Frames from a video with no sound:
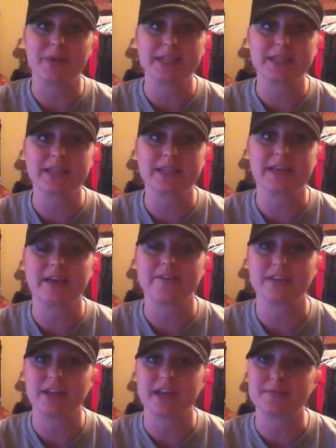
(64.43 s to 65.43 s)
basically I
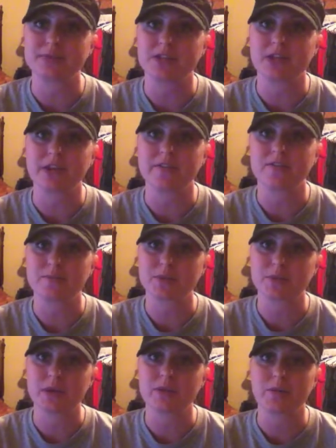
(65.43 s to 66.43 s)
feel like I'm starting from
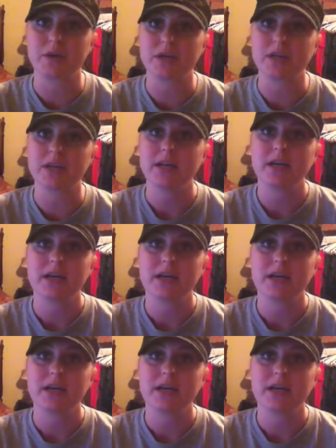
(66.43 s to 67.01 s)
square one.